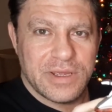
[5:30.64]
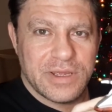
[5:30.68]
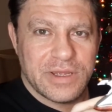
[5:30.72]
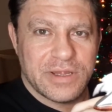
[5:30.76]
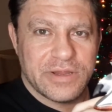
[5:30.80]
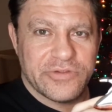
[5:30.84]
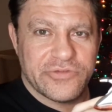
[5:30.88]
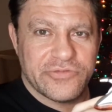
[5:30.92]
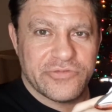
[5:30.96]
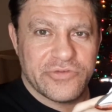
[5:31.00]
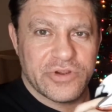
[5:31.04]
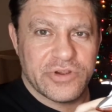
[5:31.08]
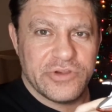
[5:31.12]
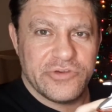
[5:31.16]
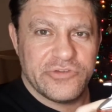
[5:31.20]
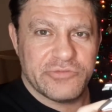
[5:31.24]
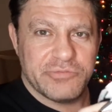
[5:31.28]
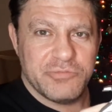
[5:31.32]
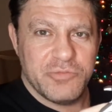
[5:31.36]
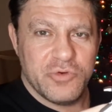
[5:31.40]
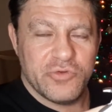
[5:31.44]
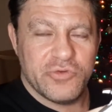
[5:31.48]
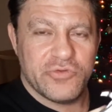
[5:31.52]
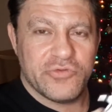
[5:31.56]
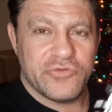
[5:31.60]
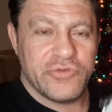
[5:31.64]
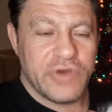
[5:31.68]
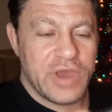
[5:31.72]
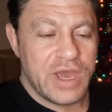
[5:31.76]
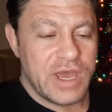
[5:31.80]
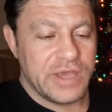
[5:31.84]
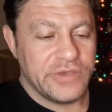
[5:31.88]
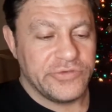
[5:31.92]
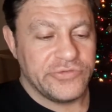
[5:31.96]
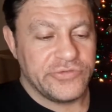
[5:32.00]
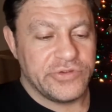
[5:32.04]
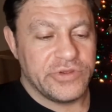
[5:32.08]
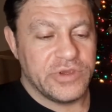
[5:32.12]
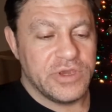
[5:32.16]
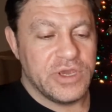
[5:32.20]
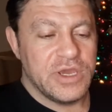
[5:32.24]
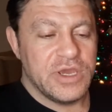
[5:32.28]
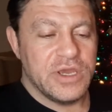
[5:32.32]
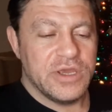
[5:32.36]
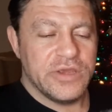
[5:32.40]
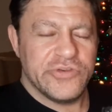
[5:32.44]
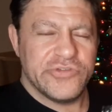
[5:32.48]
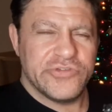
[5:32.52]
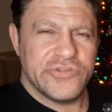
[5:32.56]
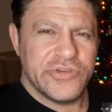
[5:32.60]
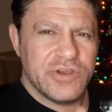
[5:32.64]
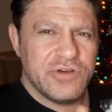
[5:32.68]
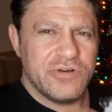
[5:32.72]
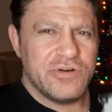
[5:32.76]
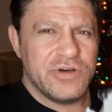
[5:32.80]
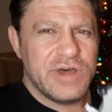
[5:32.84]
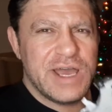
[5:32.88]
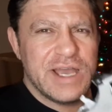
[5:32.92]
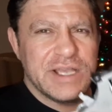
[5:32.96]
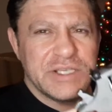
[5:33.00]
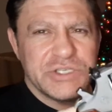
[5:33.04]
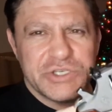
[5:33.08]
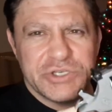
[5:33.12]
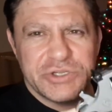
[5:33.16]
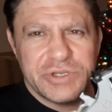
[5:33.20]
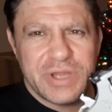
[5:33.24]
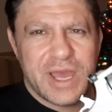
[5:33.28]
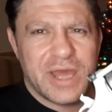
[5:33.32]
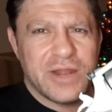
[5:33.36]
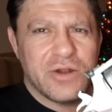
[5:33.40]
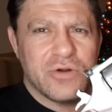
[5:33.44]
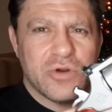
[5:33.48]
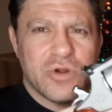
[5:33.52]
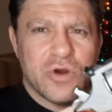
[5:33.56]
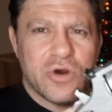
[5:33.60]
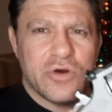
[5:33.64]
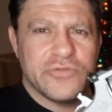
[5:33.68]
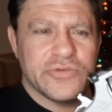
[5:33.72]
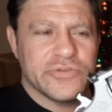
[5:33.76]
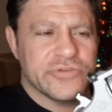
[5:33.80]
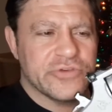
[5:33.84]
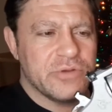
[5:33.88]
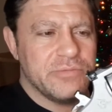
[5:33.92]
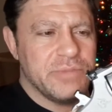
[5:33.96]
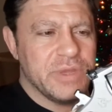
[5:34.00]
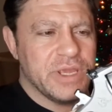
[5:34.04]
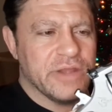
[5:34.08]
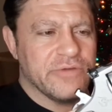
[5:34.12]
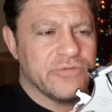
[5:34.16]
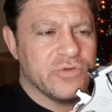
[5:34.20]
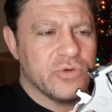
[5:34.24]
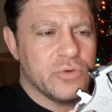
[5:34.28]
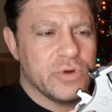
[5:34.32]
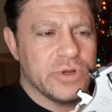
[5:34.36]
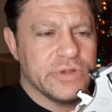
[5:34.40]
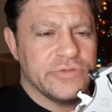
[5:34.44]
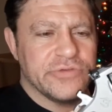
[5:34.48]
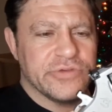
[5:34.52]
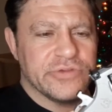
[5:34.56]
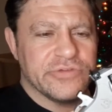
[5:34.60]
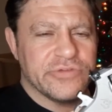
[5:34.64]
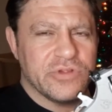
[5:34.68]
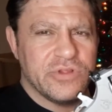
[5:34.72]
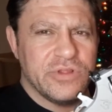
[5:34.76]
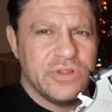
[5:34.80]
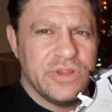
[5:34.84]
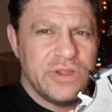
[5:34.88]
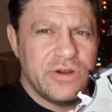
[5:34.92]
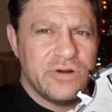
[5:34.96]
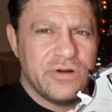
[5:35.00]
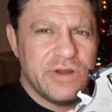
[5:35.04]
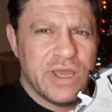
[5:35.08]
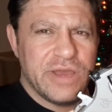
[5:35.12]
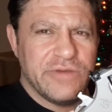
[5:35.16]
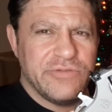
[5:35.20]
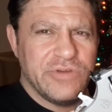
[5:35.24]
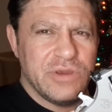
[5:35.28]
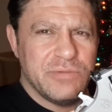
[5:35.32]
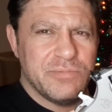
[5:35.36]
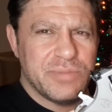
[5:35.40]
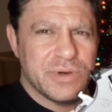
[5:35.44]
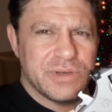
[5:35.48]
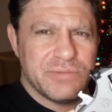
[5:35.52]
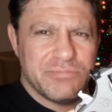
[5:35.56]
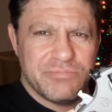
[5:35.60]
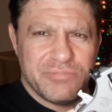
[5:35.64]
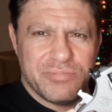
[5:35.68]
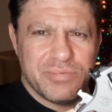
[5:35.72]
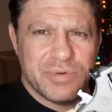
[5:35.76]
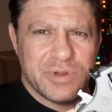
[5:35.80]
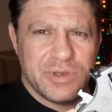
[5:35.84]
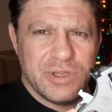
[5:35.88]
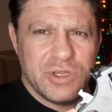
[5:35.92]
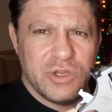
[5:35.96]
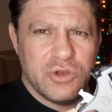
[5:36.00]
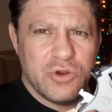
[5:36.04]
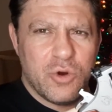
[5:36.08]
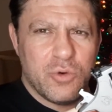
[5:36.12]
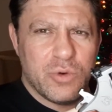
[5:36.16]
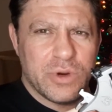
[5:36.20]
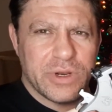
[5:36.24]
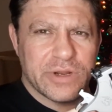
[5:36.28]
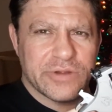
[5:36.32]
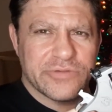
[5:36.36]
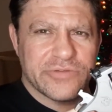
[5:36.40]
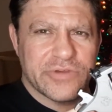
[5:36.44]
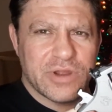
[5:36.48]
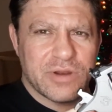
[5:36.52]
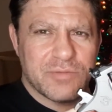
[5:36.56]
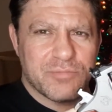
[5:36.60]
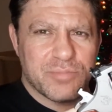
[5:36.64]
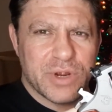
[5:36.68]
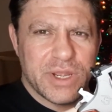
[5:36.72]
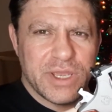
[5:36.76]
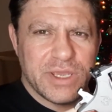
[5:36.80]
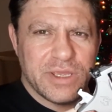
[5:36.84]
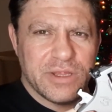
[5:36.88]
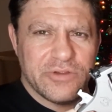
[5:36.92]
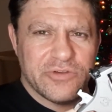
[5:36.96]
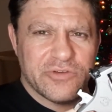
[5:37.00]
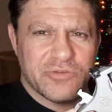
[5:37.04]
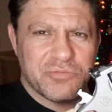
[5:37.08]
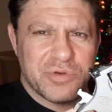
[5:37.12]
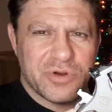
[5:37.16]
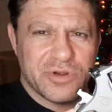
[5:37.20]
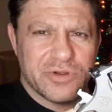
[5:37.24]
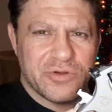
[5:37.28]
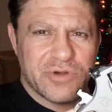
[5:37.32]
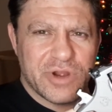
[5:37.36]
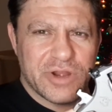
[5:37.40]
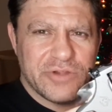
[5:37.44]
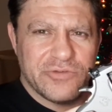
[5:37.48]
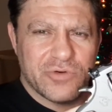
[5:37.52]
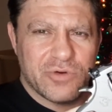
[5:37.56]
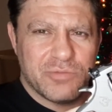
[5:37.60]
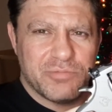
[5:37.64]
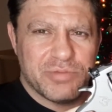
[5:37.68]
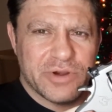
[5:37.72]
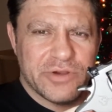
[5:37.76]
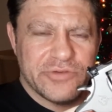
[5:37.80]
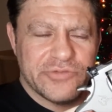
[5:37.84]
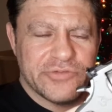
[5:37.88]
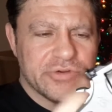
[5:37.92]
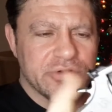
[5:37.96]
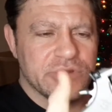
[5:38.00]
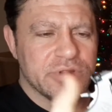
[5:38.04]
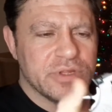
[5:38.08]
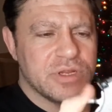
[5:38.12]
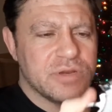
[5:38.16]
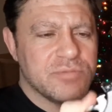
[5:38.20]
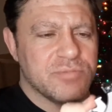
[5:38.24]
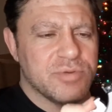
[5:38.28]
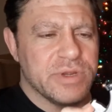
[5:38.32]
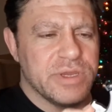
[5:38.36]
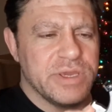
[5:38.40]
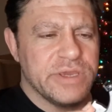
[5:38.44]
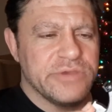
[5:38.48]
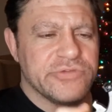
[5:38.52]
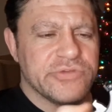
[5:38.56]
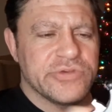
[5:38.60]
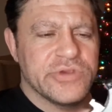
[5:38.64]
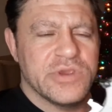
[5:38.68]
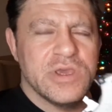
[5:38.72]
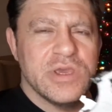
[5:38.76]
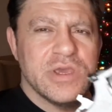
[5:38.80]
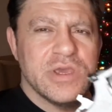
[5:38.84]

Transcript: It's Very smooth, fast. Single action, I don't know if it's going to be everyone's. It's a little heavy, but you know where it's going to break, and just put gradual pressure and then it breaks.